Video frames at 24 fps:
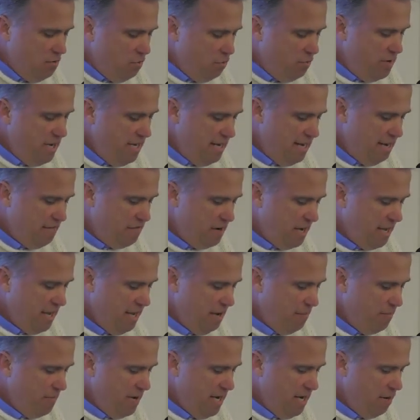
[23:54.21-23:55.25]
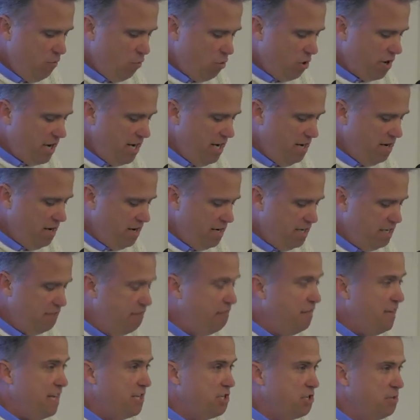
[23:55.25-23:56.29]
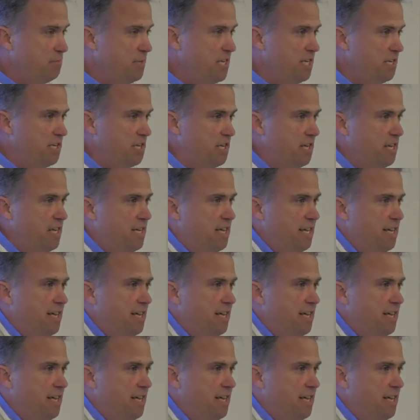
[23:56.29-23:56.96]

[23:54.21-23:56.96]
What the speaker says: We have a campaign working on divestment.